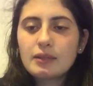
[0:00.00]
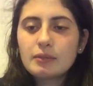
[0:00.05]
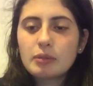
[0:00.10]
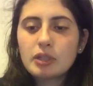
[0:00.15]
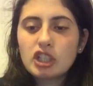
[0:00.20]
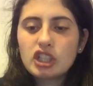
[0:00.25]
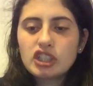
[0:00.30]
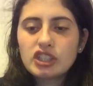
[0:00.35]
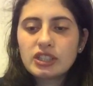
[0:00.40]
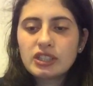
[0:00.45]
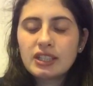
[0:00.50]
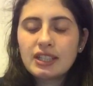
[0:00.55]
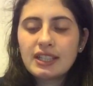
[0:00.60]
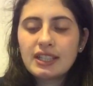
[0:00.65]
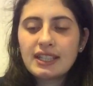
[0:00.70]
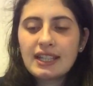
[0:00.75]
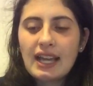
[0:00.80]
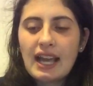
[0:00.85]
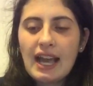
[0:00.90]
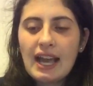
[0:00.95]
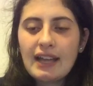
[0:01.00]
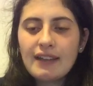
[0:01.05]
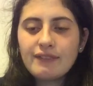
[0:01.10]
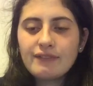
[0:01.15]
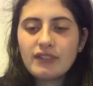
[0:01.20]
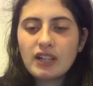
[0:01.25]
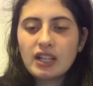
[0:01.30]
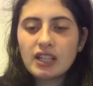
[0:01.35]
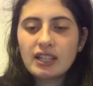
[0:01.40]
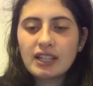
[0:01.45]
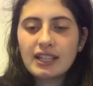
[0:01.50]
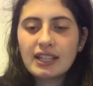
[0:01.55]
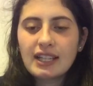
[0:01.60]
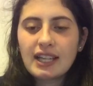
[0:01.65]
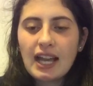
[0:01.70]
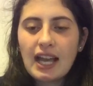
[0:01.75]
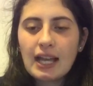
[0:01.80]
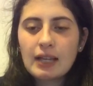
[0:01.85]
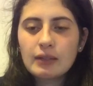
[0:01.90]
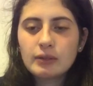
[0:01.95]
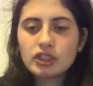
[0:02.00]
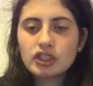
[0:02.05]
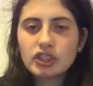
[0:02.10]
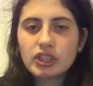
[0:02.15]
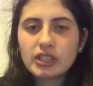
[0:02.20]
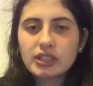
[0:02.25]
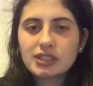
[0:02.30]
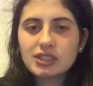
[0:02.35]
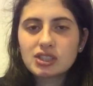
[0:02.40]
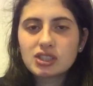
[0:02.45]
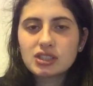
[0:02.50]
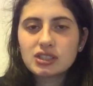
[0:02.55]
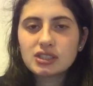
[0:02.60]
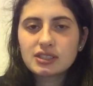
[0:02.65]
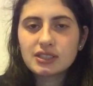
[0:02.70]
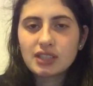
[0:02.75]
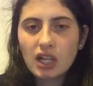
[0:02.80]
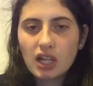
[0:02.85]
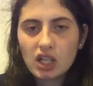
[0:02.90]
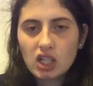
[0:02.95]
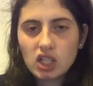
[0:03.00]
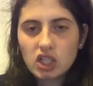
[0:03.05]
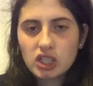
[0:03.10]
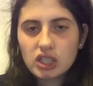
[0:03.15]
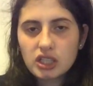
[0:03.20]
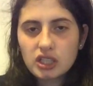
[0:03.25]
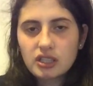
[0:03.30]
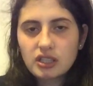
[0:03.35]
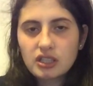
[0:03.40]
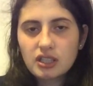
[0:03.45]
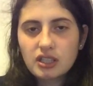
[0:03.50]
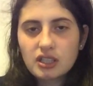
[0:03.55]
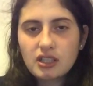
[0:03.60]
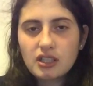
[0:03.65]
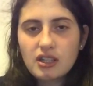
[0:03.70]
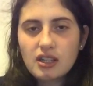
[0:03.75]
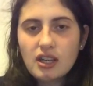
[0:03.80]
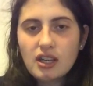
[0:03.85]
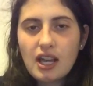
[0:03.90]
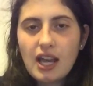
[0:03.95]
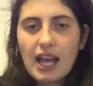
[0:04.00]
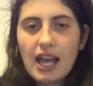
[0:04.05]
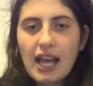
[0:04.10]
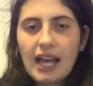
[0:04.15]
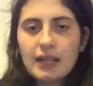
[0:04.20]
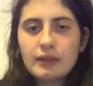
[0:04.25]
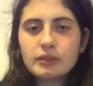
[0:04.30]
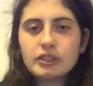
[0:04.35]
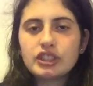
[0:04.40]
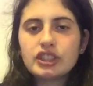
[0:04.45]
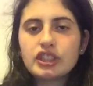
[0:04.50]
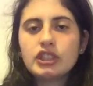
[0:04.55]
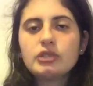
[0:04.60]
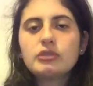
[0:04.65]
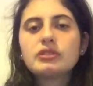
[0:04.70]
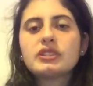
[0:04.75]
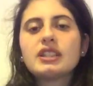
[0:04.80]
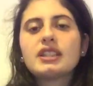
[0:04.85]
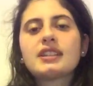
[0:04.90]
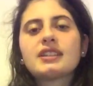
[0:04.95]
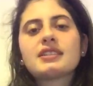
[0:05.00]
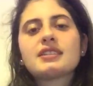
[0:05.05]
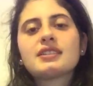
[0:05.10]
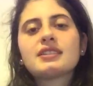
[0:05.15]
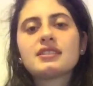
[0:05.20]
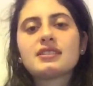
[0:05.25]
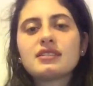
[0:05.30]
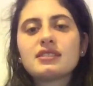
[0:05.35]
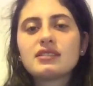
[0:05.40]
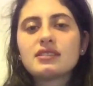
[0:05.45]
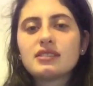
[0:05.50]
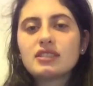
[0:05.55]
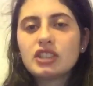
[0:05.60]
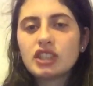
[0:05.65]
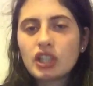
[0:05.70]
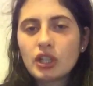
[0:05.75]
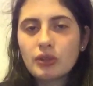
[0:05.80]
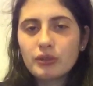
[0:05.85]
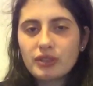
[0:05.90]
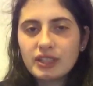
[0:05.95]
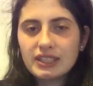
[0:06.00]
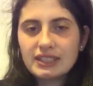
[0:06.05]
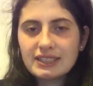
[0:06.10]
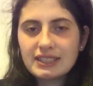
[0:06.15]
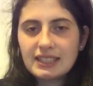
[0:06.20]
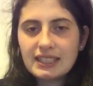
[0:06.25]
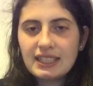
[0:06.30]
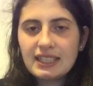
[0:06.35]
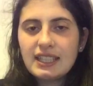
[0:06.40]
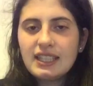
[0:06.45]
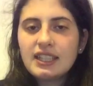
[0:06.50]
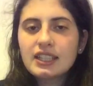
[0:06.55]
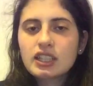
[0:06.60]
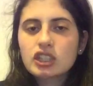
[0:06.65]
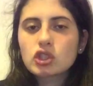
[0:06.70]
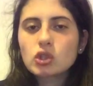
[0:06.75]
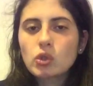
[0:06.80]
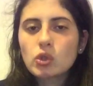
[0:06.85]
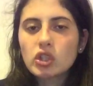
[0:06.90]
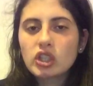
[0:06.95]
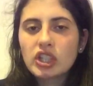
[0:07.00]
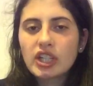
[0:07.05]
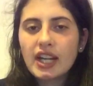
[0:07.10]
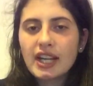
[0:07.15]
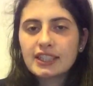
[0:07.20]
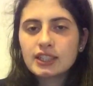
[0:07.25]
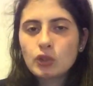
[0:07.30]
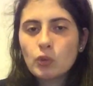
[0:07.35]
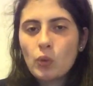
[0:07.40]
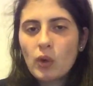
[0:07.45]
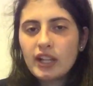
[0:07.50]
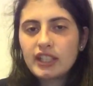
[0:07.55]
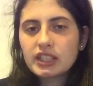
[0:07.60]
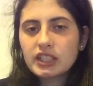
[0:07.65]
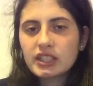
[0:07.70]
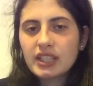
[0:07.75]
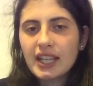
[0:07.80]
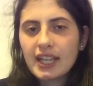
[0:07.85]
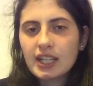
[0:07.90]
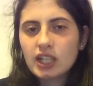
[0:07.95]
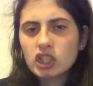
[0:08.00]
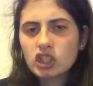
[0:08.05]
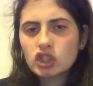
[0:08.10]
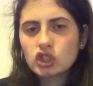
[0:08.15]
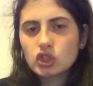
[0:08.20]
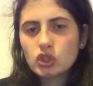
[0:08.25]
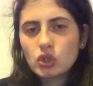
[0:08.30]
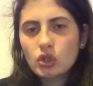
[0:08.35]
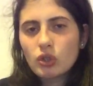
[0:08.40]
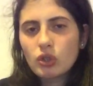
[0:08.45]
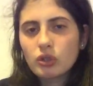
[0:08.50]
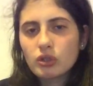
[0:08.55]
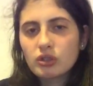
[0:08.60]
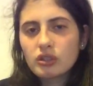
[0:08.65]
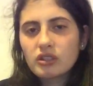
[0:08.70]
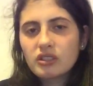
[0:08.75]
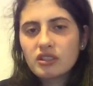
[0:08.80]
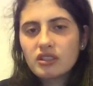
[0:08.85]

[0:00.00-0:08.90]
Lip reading: Personally, I felt like I was just stuck. I was using, this eating disorder as a way to get control.